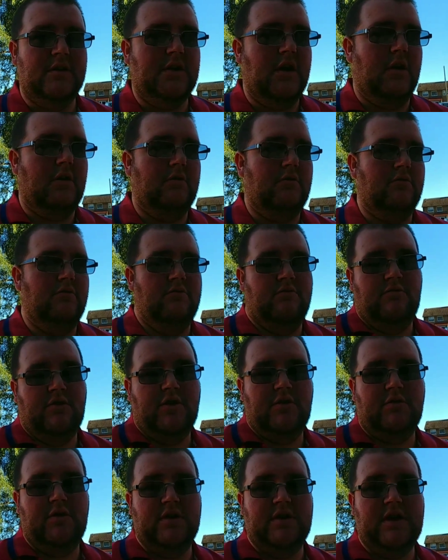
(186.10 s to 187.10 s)
So
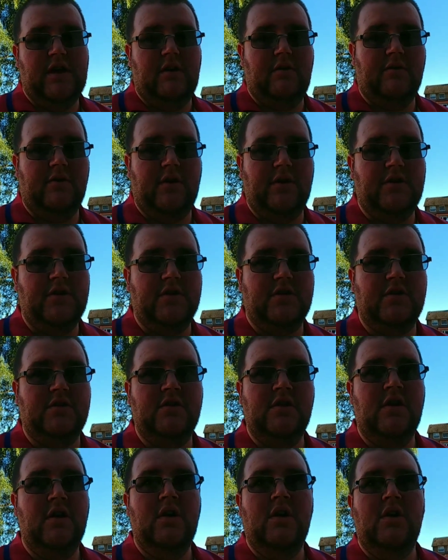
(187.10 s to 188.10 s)
you yourself can just
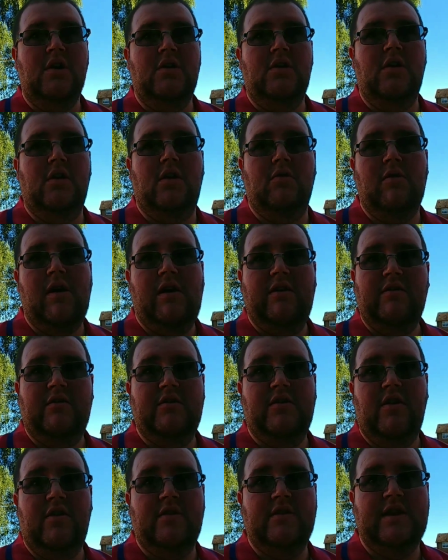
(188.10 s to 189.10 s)
look around
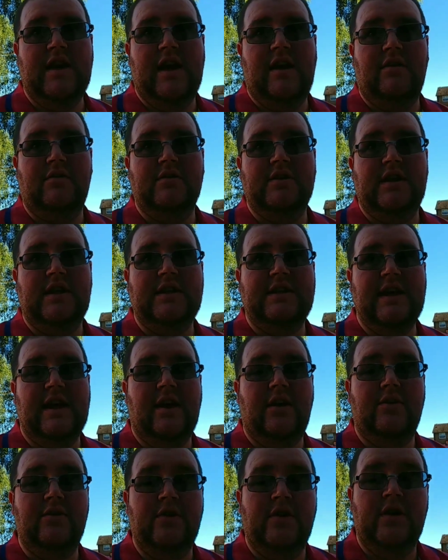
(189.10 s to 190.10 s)
certain towns, any
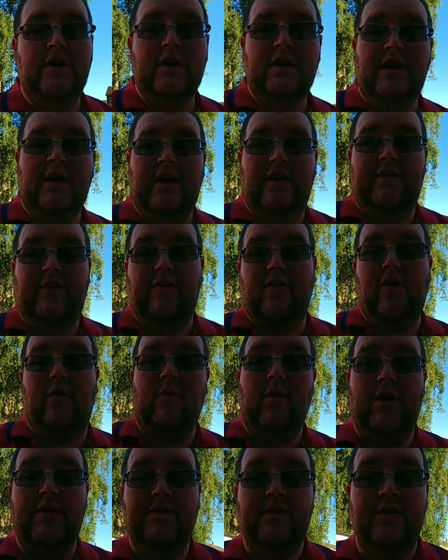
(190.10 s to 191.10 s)
town, if they've got
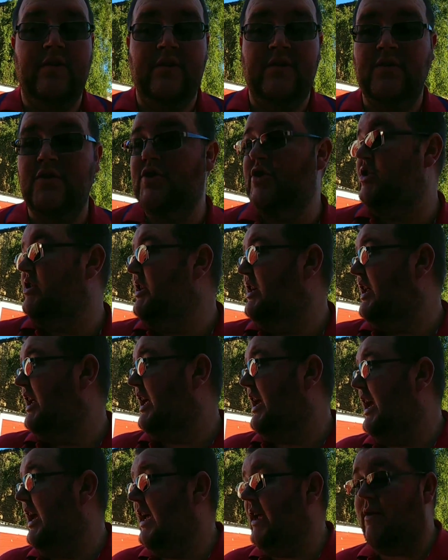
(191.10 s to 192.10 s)
one. You just need
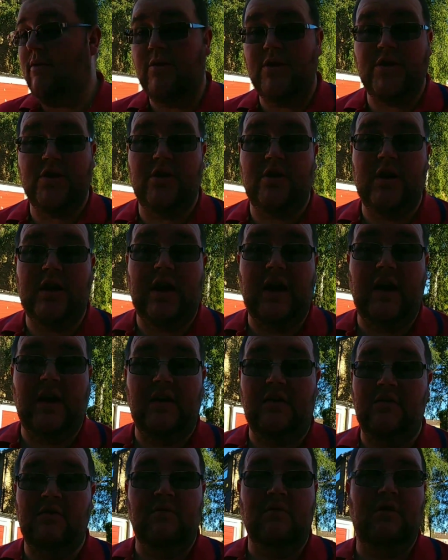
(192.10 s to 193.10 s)
a key, which you can get
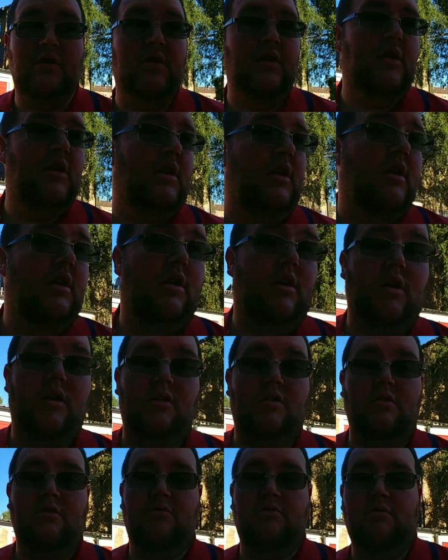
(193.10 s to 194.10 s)

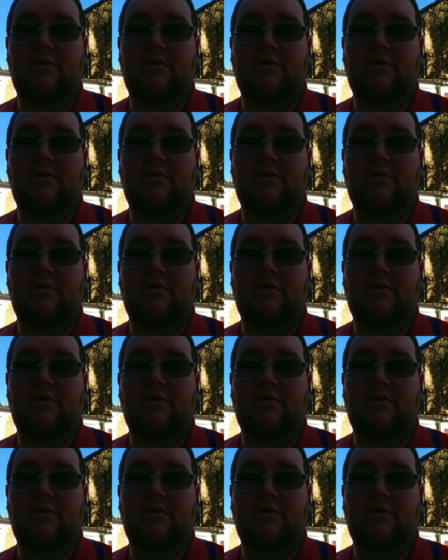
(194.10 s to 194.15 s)
at